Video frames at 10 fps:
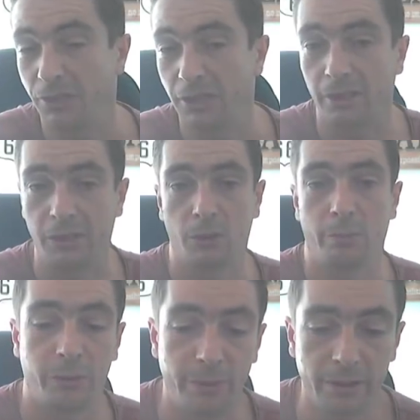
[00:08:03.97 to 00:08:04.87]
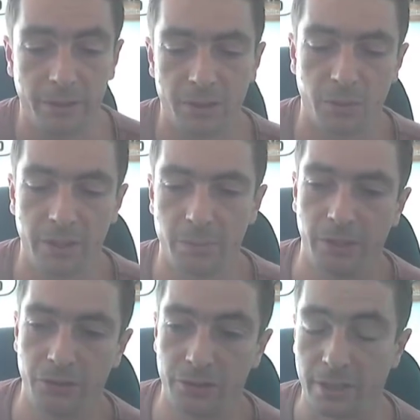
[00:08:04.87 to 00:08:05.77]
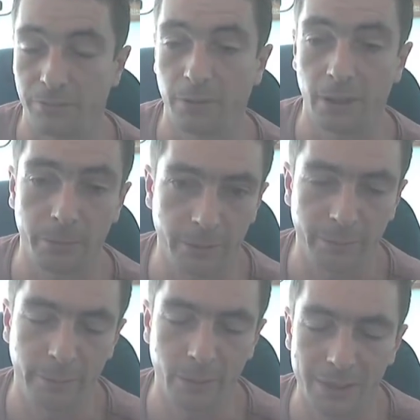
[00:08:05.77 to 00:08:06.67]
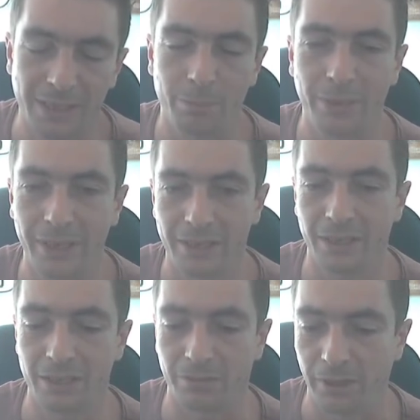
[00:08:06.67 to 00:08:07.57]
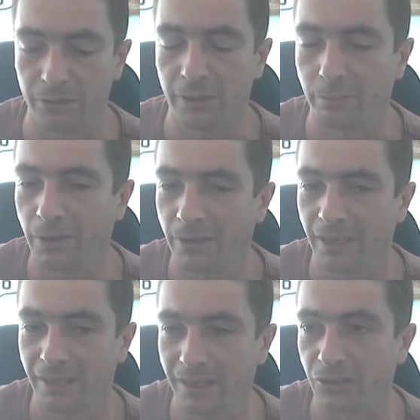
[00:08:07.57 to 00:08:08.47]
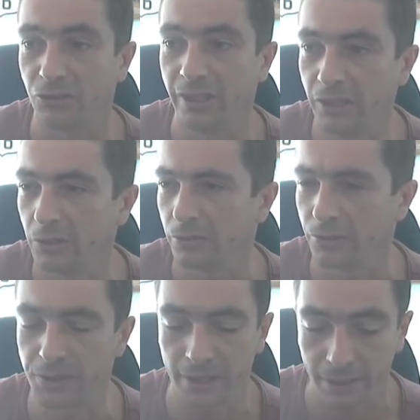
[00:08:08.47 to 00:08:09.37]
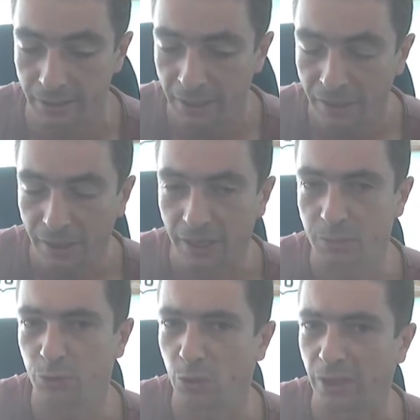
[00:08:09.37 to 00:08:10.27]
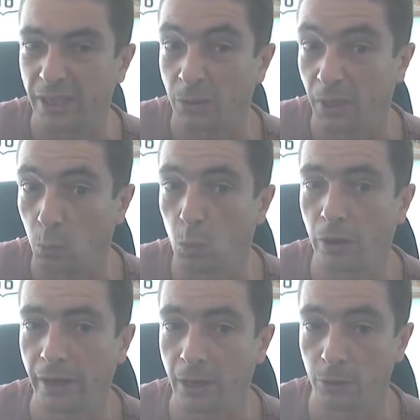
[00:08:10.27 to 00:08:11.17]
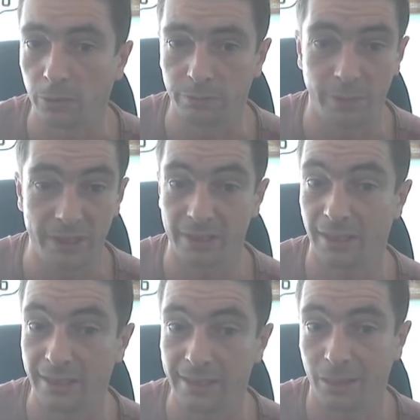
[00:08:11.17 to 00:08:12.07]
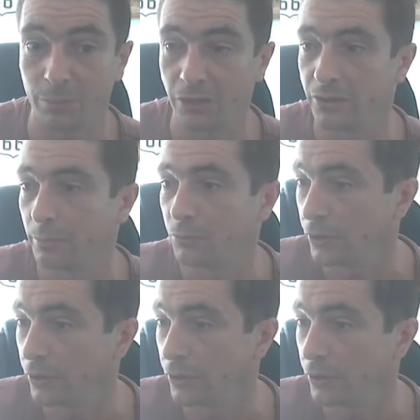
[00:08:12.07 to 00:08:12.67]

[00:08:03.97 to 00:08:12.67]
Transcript: everything I know about building Squeeze Pages and following up emails, the basics of internet marketing that you need to understand. It's broken down in 1 hour of basically step-by-step